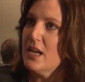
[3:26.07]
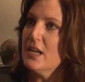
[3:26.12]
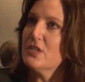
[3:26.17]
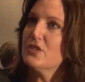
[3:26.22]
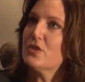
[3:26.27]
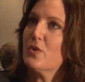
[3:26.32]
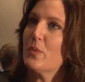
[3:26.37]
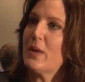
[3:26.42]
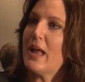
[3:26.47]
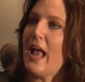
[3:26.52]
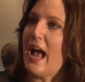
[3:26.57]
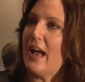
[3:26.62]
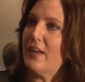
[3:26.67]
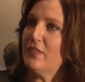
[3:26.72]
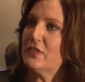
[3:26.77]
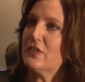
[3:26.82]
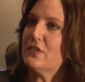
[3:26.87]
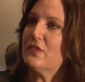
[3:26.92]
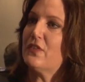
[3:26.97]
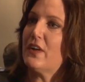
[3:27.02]
So we
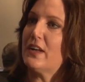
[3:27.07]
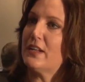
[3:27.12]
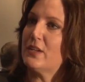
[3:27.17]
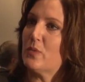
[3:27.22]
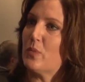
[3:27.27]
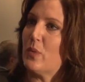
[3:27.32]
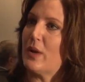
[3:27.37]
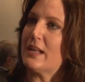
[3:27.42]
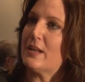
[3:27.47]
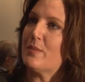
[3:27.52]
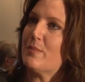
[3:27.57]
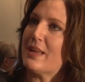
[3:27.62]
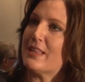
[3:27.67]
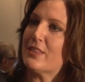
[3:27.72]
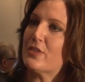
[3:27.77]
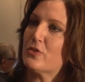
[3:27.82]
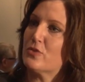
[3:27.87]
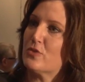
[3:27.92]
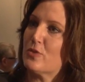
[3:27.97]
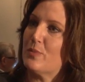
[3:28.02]
have to find a way to make
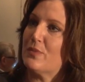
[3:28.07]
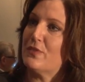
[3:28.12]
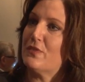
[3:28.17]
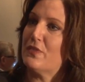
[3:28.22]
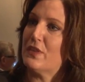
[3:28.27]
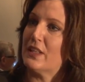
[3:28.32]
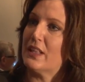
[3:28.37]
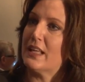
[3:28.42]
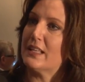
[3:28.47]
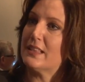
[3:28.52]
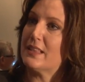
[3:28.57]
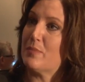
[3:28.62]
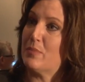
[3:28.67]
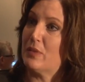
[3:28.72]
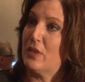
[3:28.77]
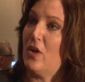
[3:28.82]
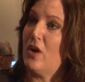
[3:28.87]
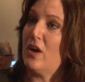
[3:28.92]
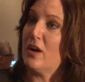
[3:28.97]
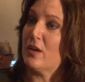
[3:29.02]
those women feel like they
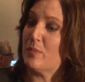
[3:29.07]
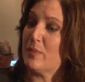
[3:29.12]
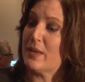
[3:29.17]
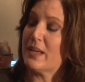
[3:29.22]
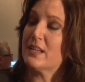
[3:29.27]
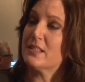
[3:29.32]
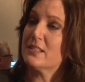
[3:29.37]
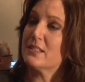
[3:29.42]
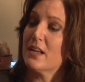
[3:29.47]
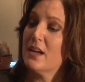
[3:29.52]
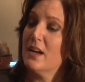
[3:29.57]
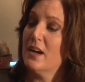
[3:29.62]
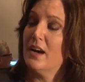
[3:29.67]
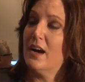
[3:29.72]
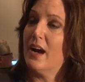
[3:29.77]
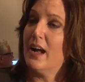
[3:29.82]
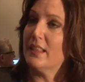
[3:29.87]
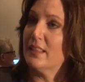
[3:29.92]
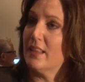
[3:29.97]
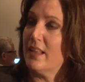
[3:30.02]
belong, because
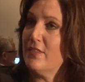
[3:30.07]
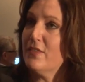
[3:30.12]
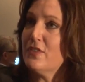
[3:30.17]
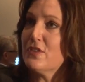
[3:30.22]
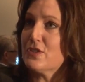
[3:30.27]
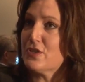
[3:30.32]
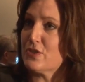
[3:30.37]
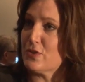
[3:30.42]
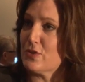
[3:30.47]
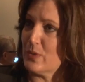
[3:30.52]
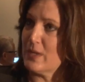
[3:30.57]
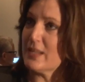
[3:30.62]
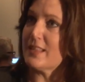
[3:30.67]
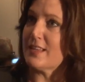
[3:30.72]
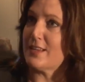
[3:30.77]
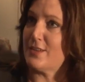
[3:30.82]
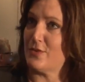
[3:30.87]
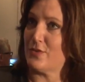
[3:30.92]
I love the story that you